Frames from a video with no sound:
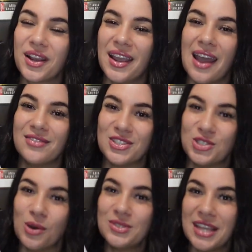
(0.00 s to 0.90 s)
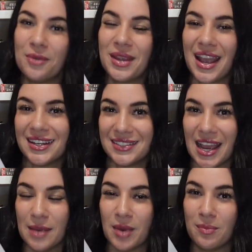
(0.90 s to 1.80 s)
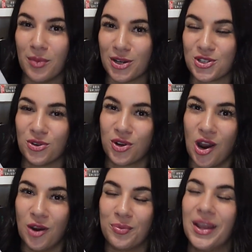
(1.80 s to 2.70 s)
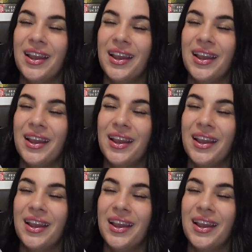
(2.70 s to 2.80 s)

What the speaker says: I have is Don't Tell Me How to Die by Marshall Karp.